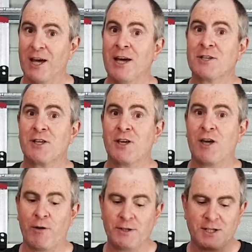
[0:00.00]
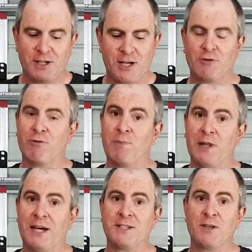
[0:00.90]
So you're going to need to
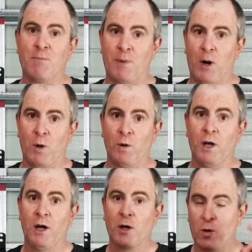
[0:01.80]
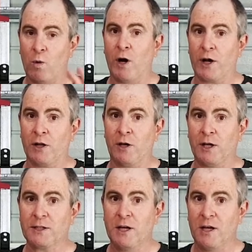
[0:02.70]
replace your bowl quite a
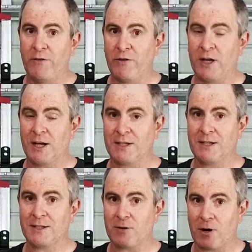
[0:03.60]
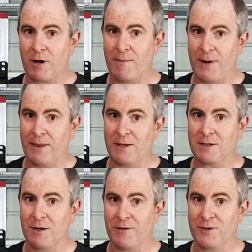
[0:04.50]
lot. If you get as excited about this
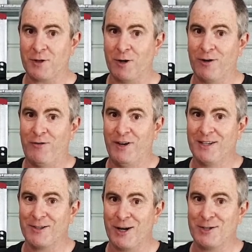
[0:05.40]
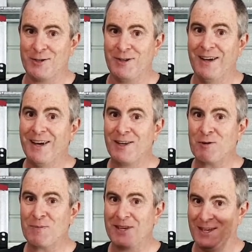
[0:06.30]
kind of photography as I do, you'll
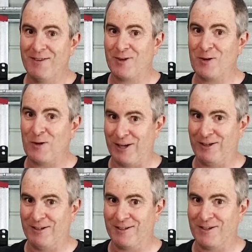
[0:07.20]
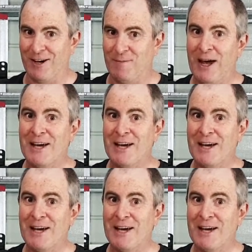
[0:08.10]
be here for quite a long time.